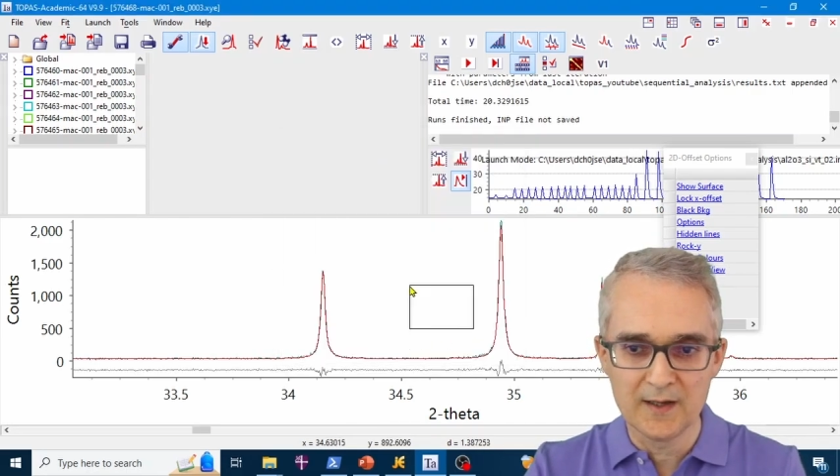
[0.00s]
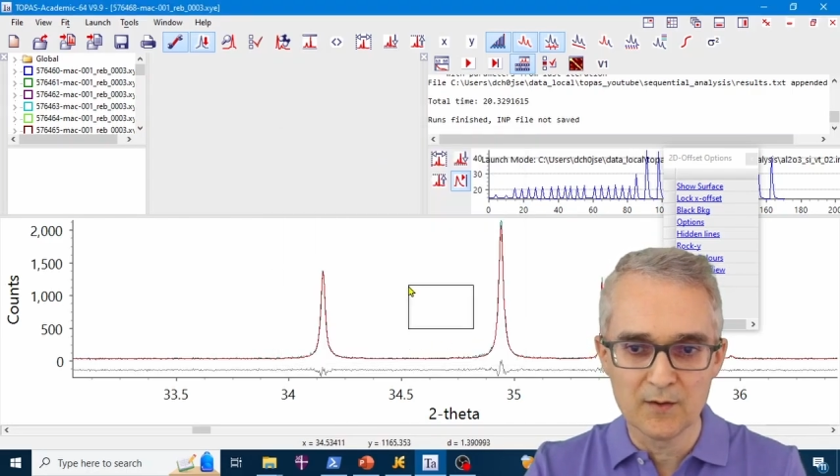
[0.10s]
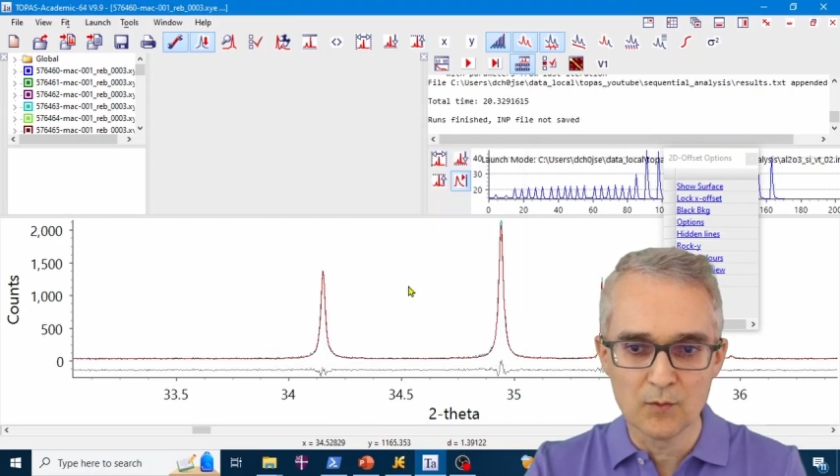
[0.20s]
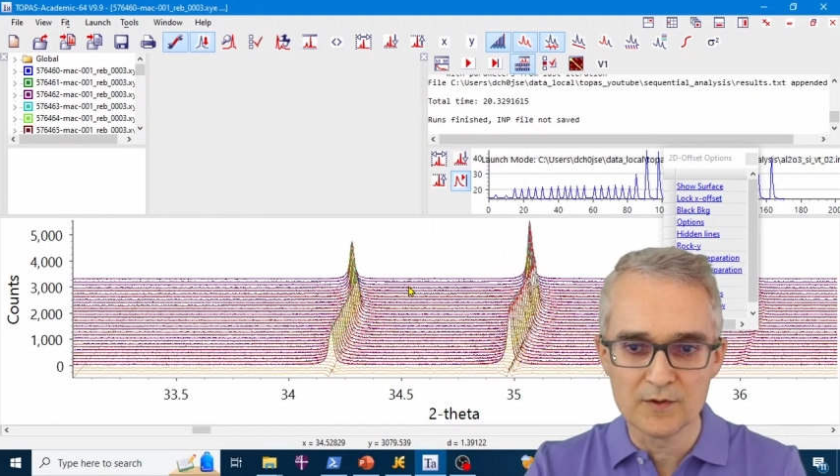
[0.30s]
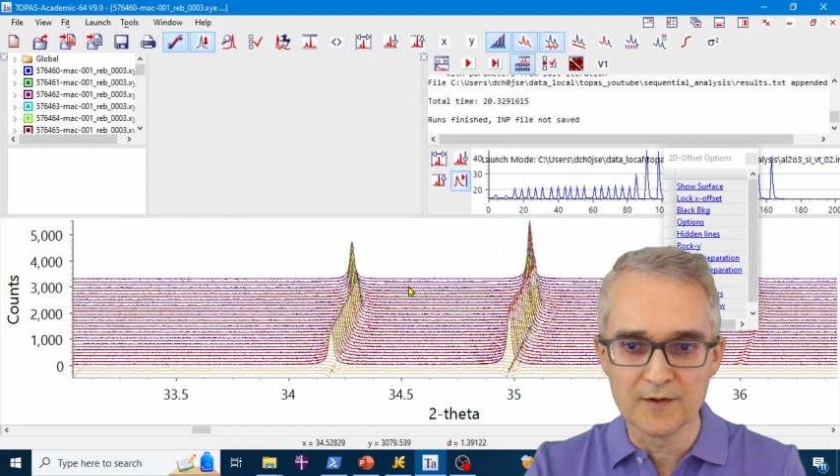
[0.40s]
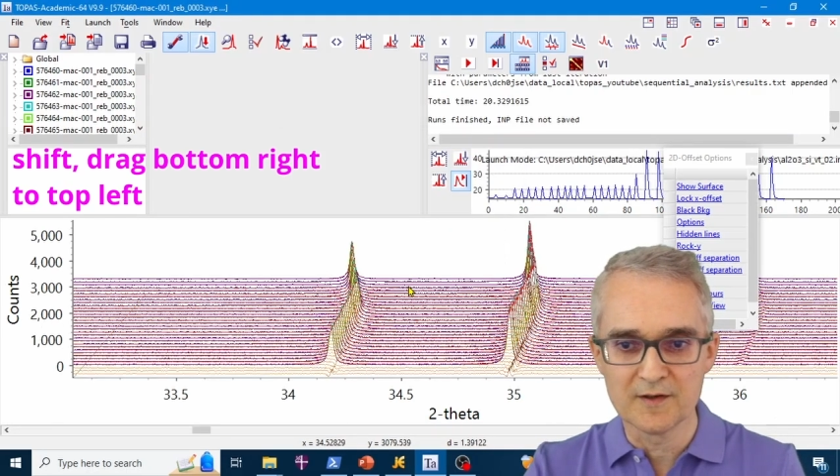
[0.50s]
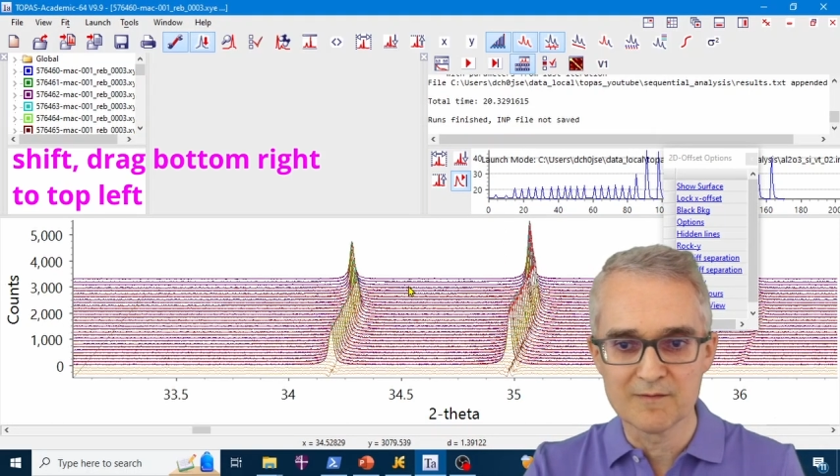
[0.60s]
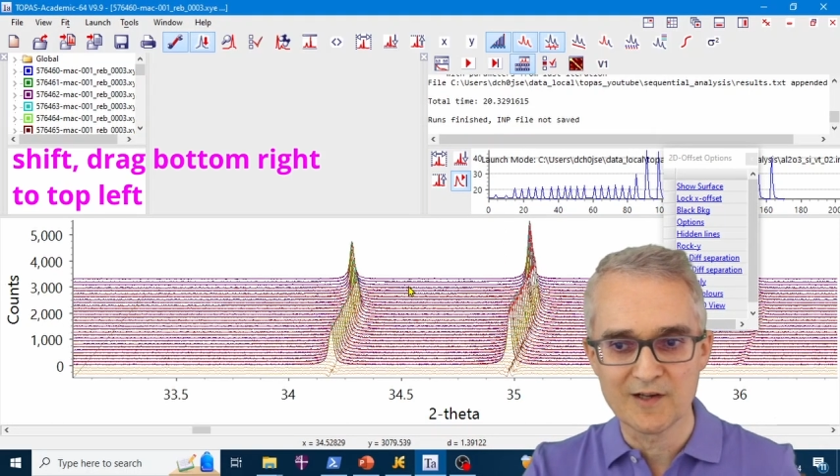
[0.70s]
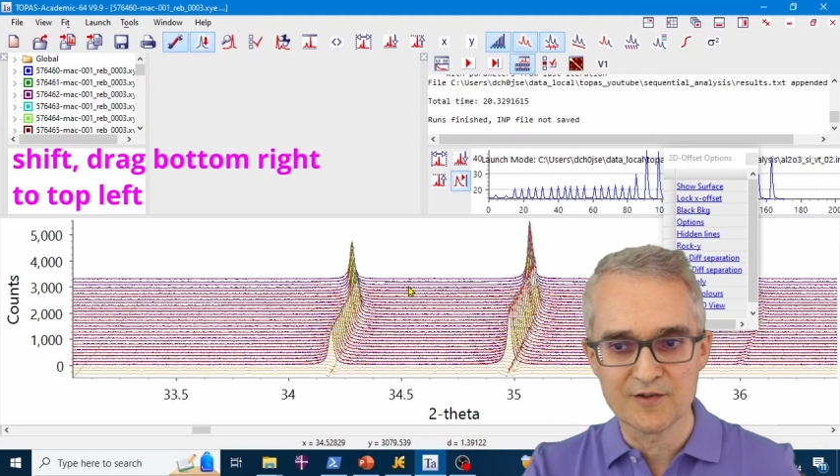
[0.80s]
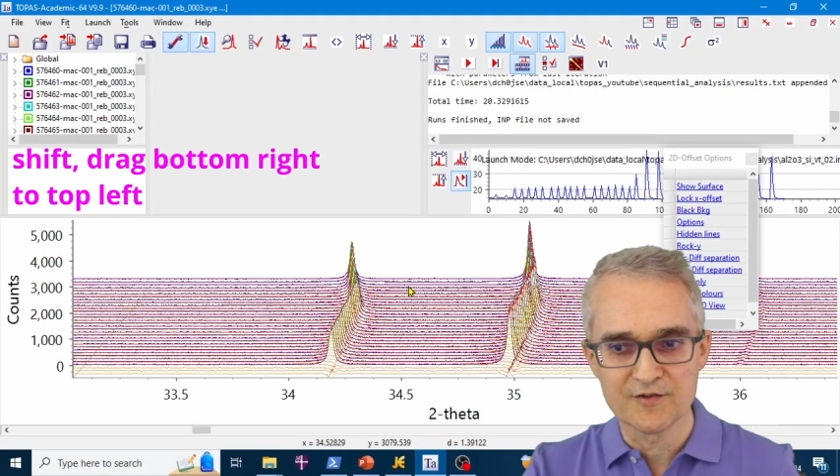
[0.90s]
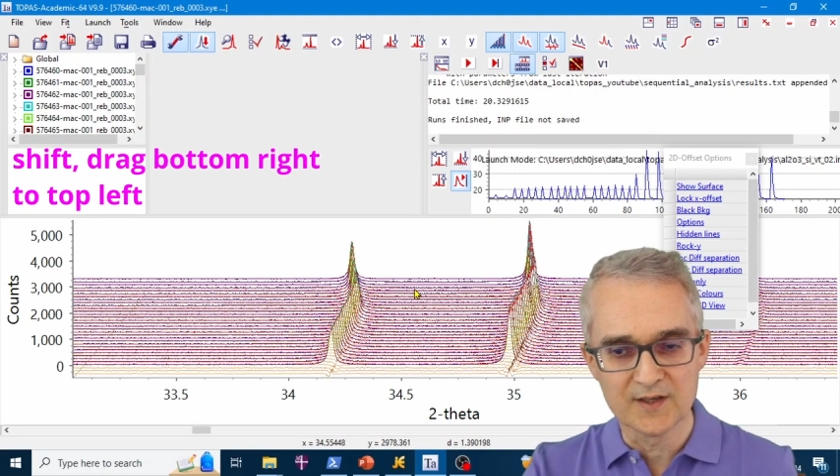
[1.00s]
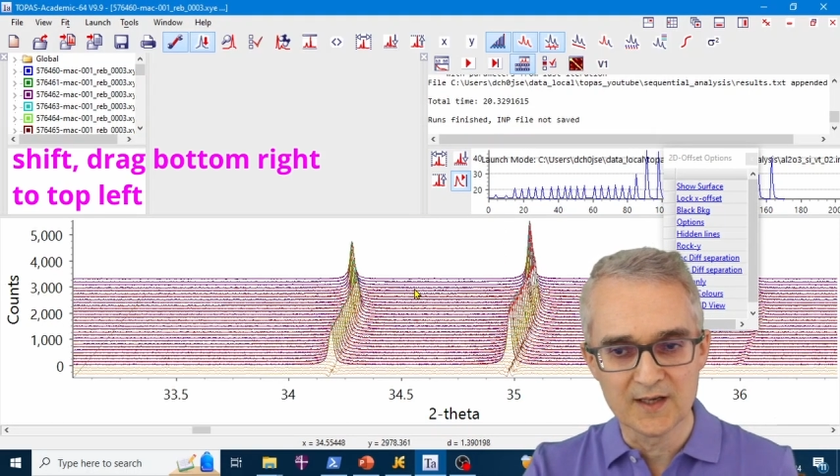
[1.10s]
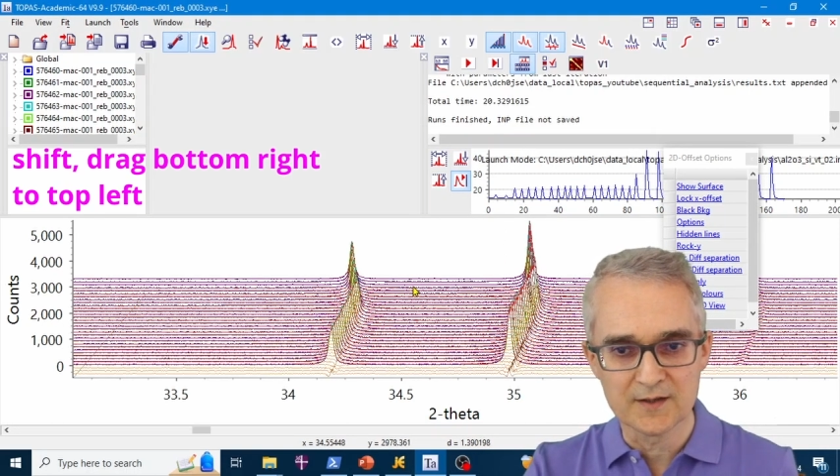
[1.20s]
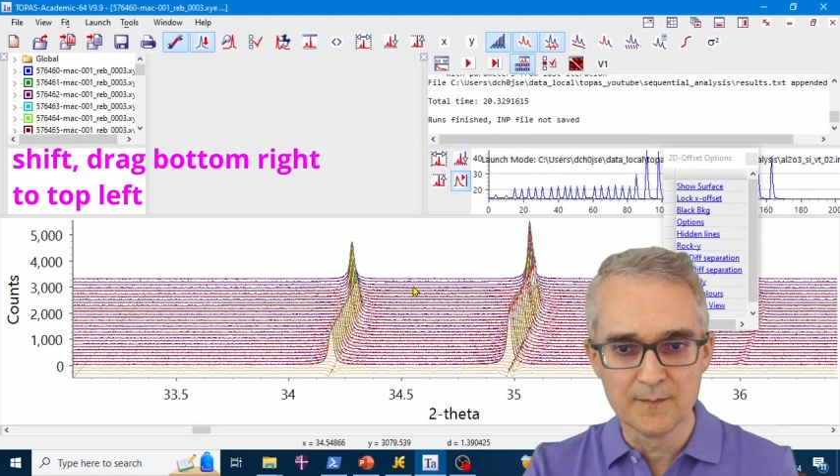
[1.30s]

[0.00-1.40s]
all of the diffraction data.